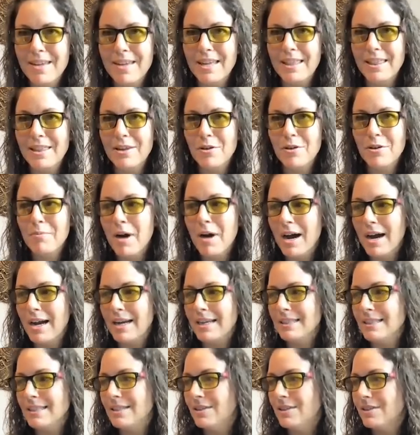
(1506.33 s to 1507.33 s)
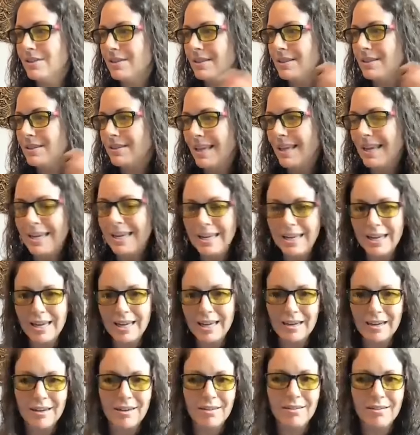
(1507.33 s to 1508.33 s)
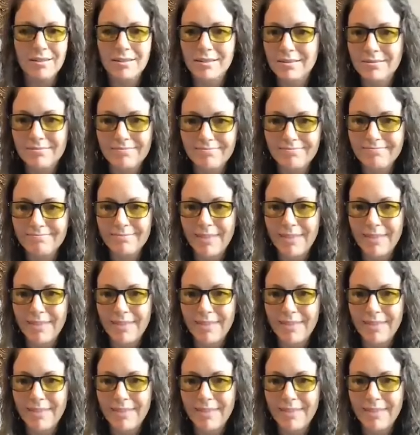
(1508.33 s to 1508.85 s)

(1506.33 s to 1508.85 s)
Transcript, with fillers: in their minds, they're thinking, oh,